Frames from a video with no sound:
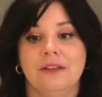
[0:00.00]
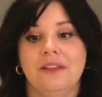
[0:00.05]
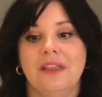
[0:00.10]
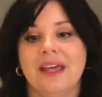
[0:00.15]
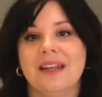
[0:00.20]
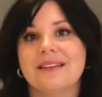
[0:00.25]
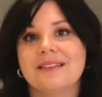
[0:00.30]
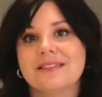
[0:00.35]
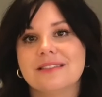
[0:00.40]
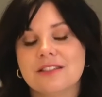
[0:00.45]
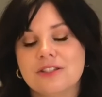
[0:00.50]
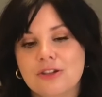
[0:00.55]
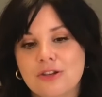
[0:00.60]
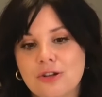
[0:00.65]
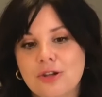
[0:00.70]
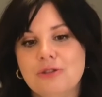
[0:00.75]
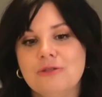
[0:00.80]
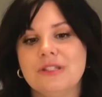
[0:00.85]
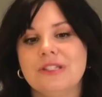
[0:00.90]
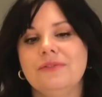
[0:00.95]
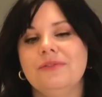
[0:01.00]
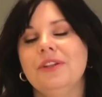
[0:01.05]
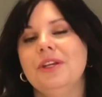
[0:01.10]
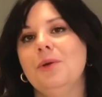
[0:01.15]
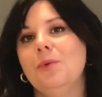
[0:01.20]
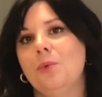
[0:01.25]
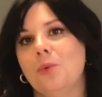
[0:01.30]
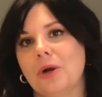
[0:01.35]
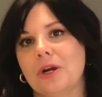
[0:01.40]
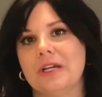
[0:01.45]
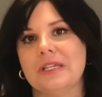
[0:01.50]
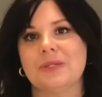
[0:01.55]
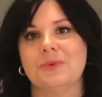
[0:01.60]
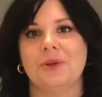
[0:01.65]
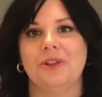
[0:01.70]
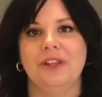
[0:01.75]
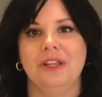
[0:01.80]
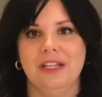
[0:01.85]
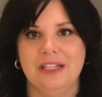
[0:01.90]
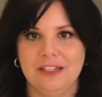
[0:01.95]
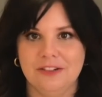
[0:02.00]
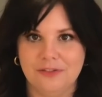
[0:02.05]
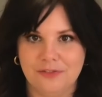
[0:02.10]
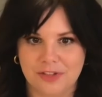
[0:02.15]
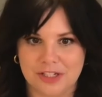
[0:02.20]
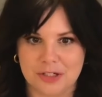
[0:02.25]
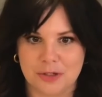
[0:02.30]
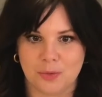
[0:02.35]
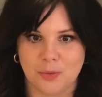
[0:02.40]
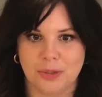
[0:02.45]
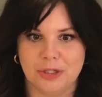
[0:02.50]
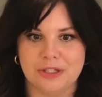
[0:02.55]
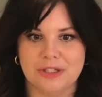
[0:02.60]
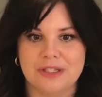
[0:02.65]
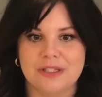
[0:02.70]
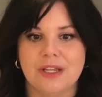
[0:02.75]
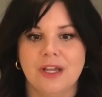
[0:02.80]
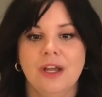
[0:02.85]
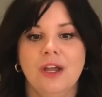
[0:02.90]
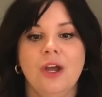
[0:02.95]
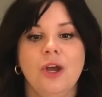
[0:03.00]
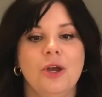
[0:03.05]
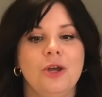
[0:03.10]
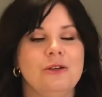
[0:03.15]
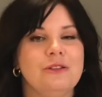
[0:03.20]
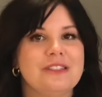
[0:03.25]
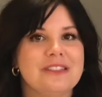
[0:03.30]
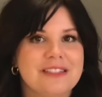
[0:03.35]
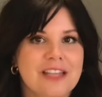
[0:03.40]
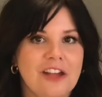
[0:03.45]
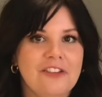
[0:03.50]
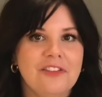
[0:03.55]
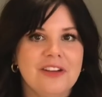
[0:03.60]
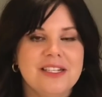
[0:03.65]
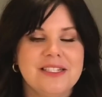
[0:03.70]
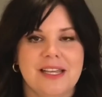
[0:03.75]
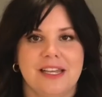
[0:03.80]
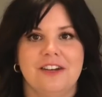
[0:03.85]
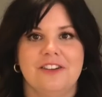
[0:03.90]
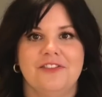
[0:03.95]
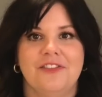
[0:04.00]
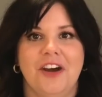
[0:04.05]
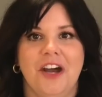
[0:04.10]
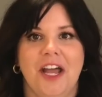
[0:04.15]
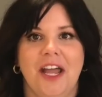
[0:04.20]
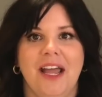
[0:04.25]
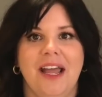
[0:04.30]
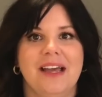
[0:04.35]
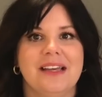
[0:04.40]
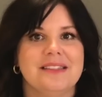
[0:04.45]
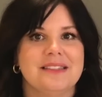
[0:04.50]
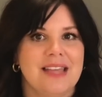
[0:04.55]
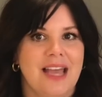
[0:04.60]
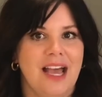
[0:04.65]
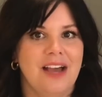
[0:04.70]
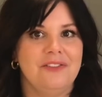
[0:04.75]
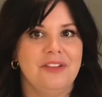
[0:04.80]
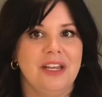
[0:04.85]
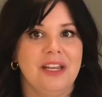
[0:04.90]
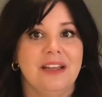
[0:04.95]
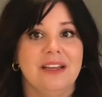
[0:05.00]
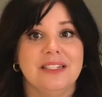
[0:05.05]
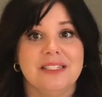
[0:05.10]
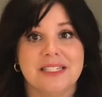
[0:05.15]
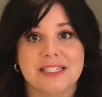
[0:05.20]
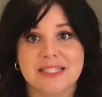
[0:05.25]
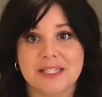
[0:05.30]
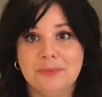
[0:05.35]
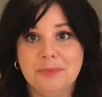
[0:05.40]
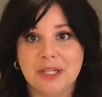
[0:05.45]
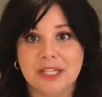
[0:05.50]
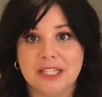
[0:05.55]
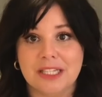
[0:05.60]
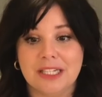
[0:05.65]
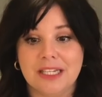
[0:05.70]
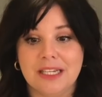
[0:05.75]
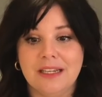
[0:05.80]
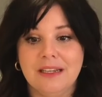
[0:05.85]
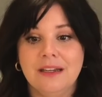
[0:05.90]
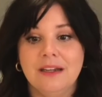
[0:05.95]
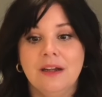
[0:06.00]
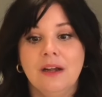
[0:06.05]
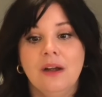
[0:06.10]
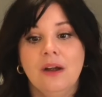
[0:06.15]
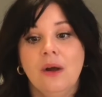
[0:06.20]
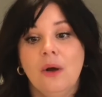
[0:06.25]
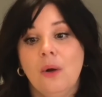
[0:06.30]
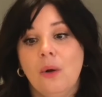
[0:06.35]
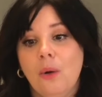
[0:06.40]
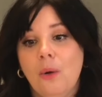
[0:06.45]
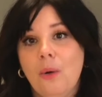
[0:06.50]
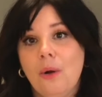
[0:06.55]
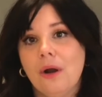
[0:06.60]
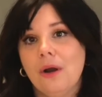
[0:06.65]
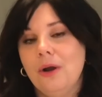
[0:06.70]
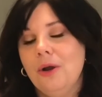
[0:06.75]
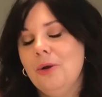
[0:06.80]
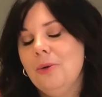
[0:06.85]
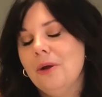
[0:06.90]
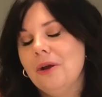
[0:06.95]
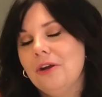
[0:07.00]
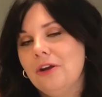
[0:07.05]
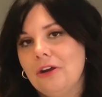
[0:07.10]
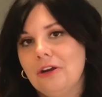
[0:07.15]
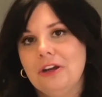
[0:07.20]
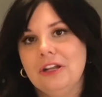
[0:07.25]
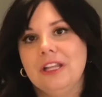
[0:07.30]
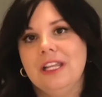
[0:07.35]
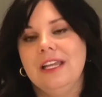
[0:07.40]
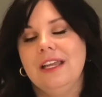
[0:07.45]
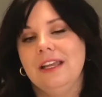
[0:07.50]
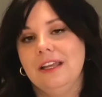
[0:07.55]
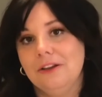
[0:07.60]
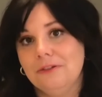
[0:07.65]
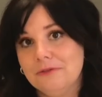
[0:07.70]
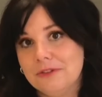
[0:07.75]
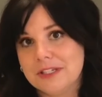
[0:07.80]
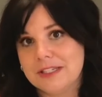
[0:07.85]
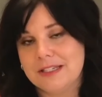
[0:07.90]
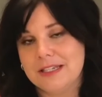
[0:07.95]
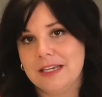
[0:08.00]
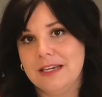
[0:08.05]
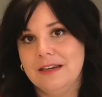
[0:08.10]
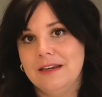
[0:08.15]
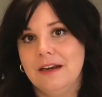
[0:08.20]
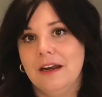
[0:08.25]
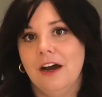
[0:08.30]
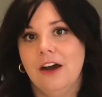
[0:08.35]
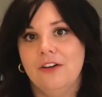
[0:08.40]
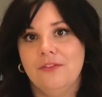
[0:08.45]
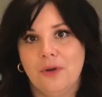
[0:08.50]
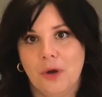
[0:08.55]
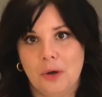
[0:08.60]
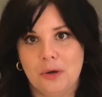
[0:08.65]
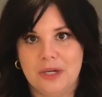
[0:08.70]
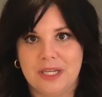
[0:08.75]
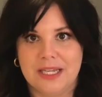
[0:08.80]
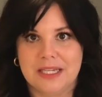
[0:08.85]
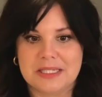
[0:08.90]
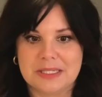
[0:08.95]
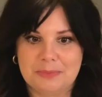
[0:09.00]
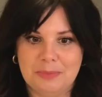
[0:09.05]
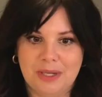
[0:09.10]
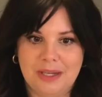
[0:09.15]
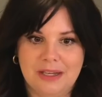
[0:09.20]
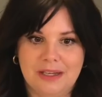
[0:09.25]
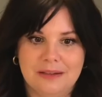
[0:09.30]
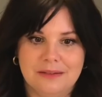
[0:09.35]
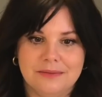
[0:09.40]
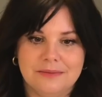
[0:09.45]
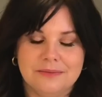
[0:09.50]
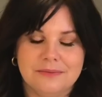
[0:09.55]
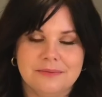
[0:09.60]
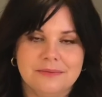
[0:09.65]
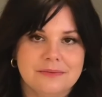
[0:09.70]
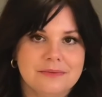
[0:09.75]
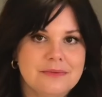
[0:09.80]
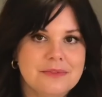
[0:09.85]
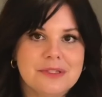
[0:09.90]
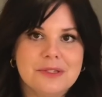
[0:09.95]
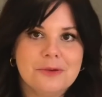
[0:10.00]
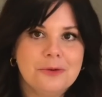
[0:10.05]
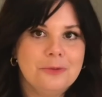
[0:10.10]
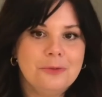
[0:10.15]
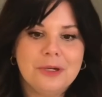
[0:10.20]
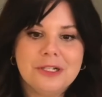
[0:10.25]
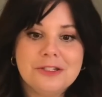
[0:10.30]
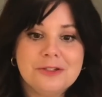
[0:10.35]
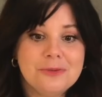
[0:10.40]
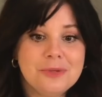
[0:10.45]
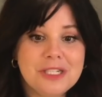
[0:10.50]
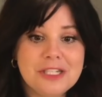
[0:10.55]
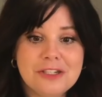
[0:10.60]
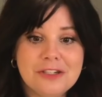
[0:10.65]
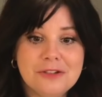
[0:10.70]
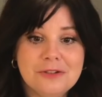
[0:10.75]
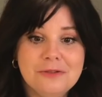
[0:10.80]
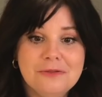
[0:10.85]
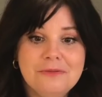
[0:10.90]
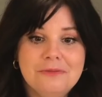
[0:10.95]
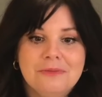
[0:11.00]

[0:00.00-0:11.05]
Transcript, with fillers: that exclusively works with individuals who self-identify as having a disability or who are currently in receipt of ODSP. So what do we do?